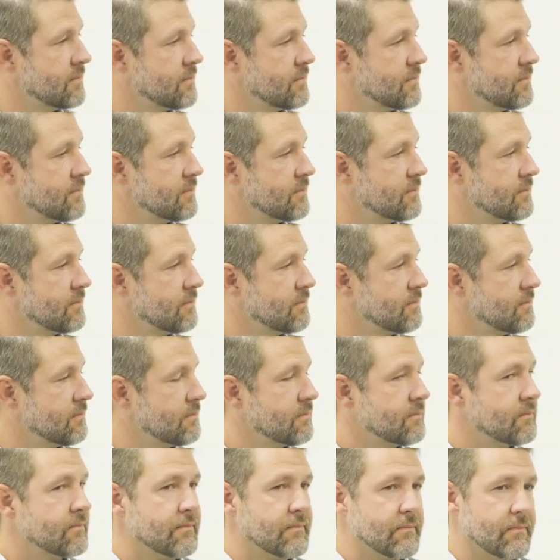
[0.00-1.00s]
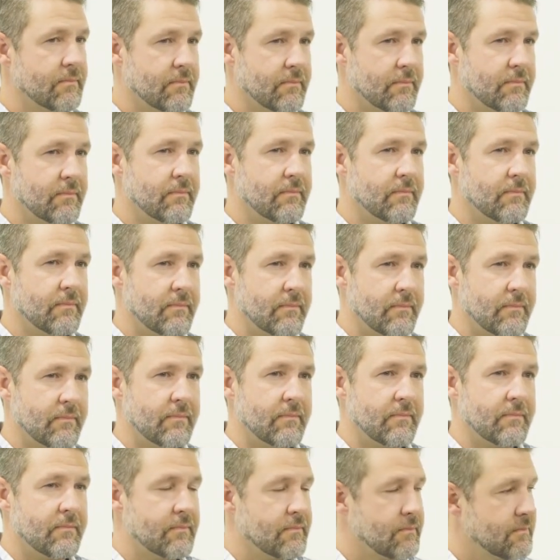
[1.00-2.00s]

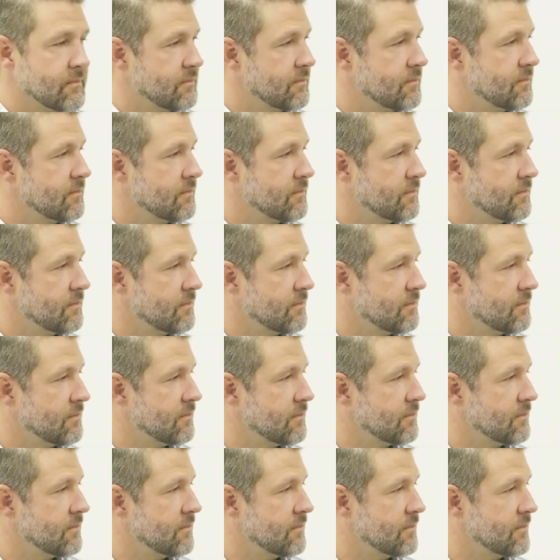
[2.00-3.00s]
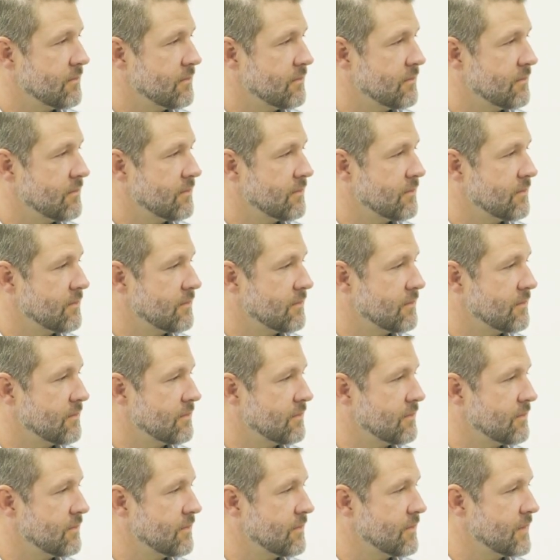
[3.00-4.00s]

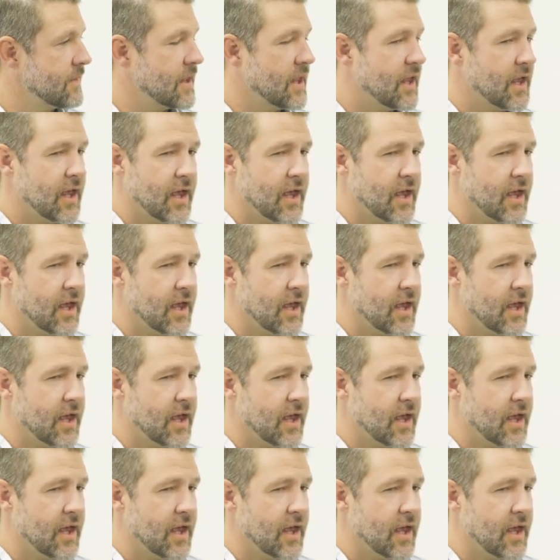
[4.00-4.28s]
No words are spoken by the person on screen.